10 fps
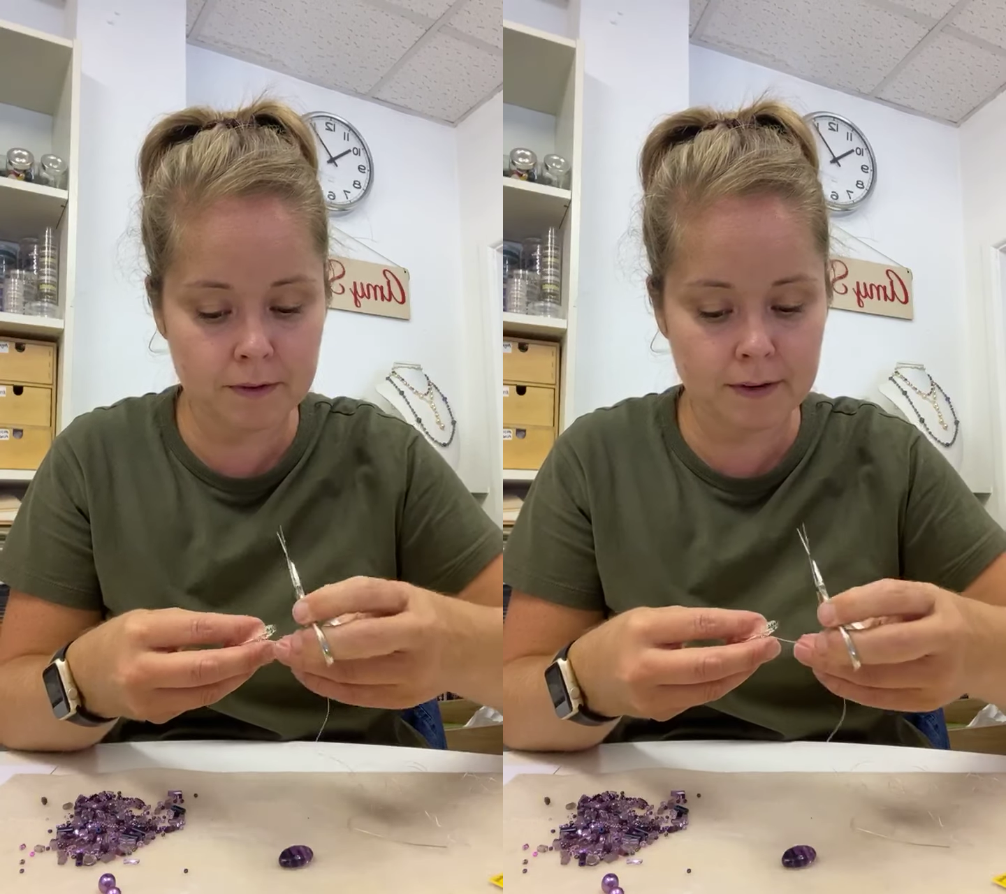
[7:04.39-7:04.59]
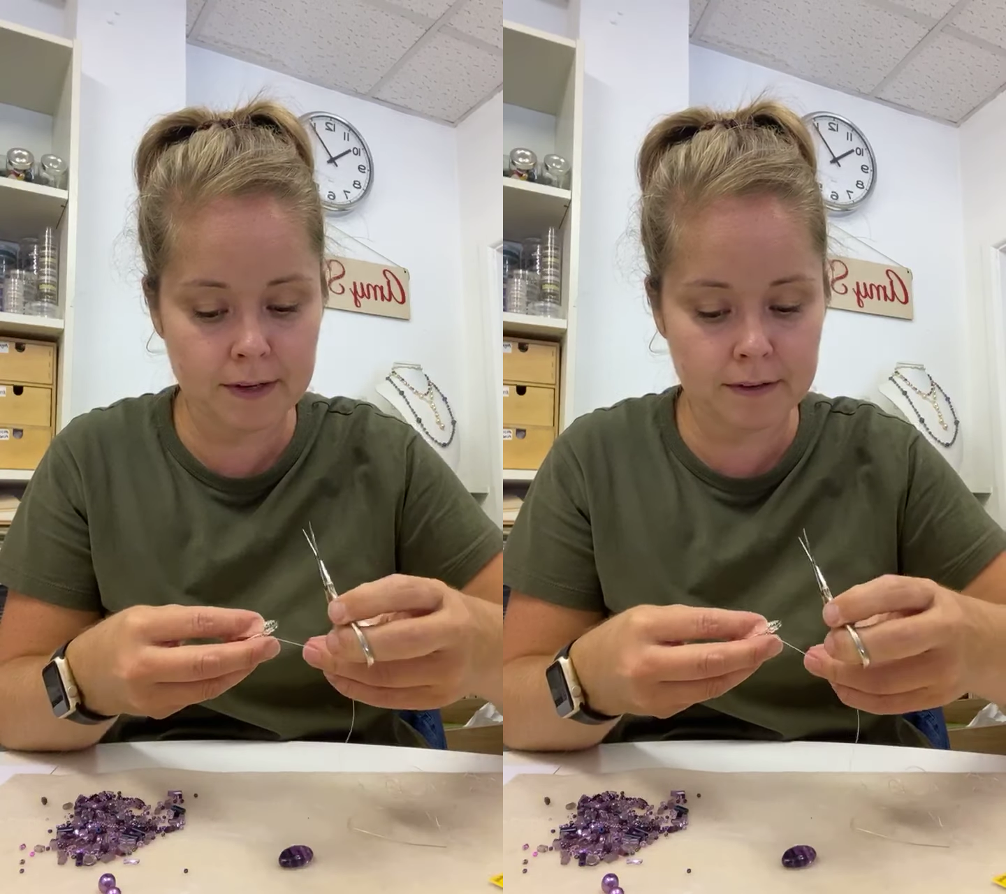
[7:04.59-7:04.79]

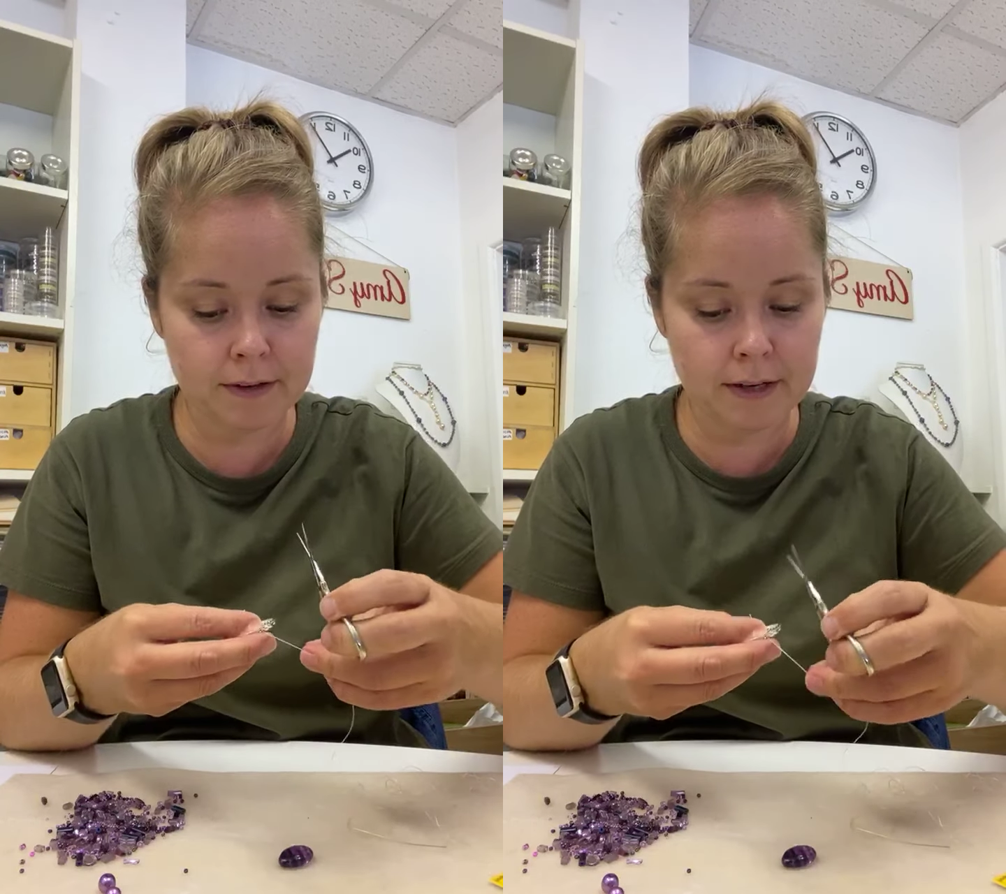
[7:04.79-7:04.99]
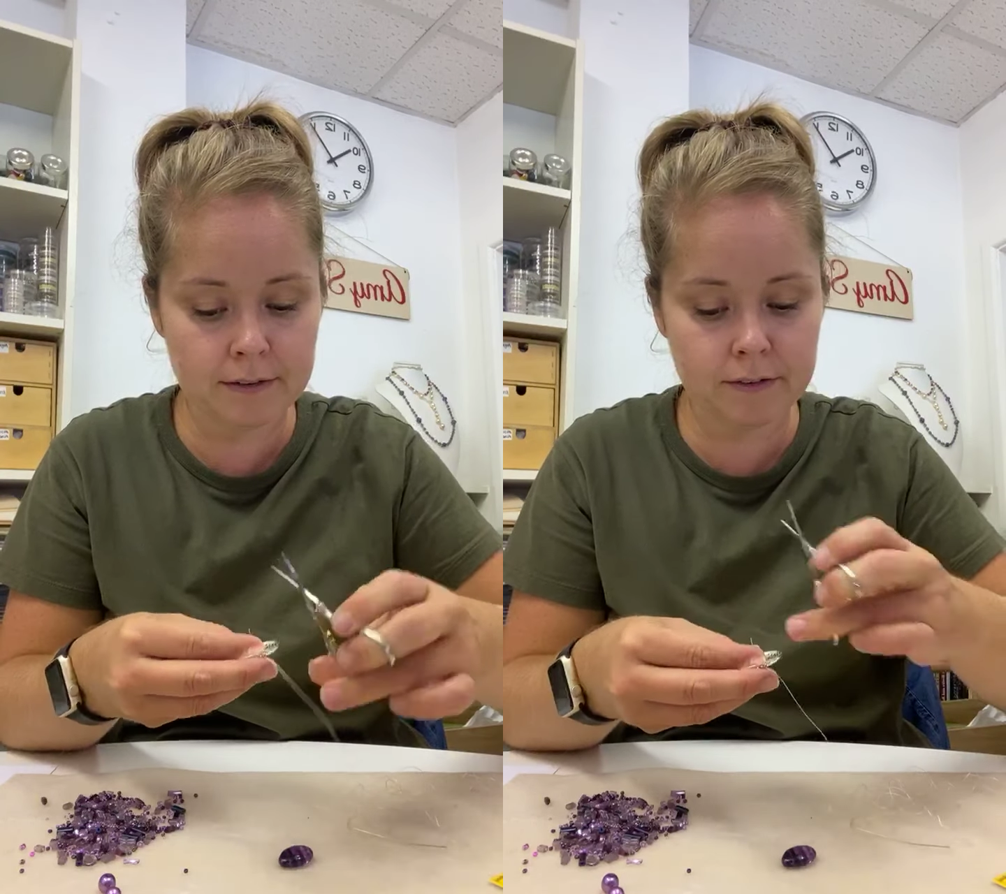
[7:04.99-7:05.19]
right,
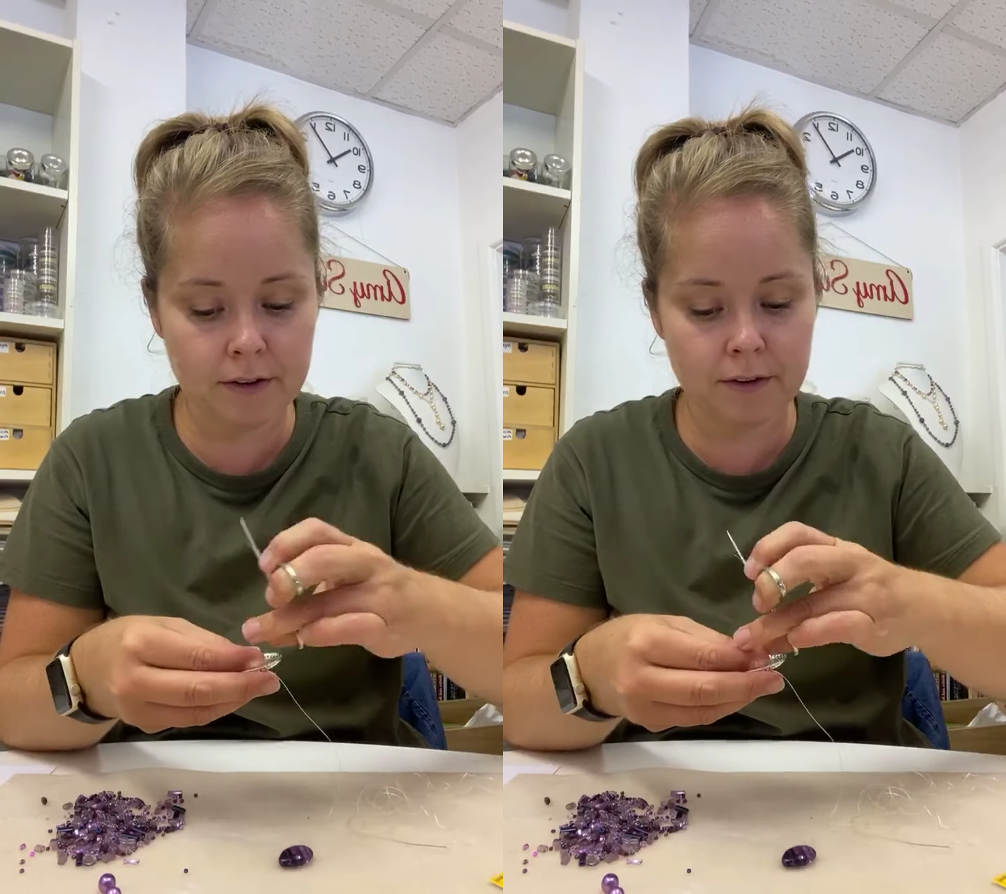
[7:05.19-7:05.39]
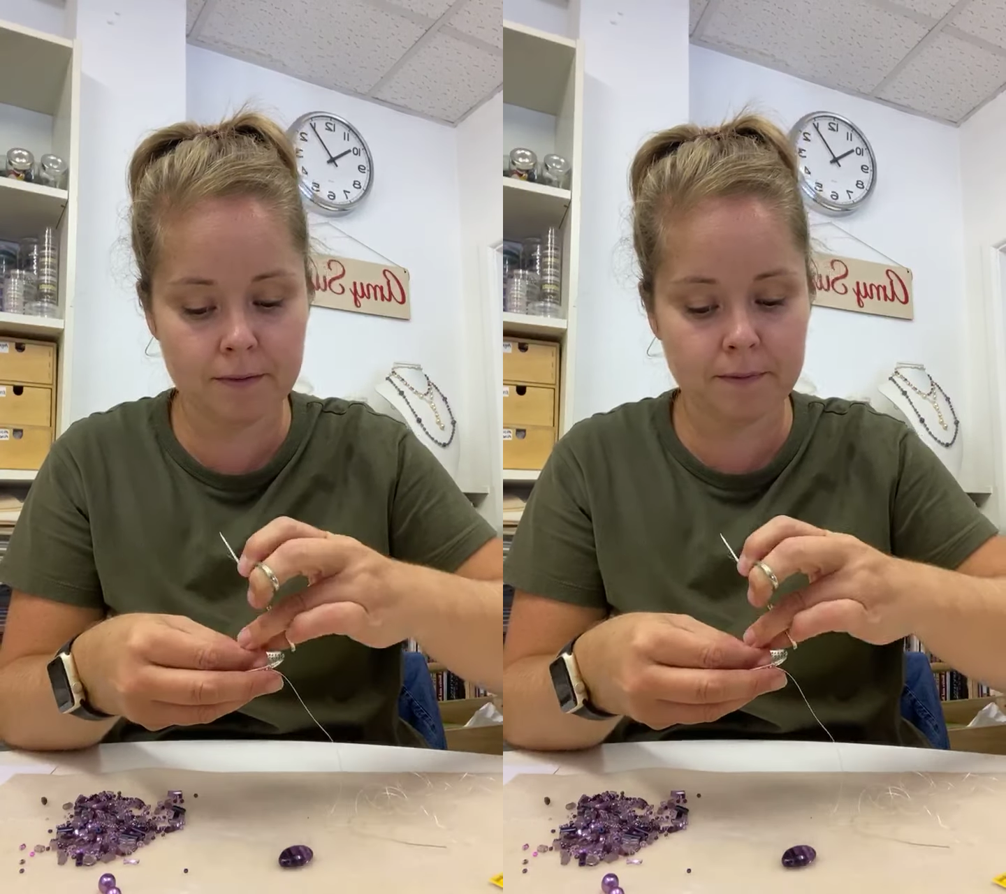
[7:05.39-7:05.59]
like so.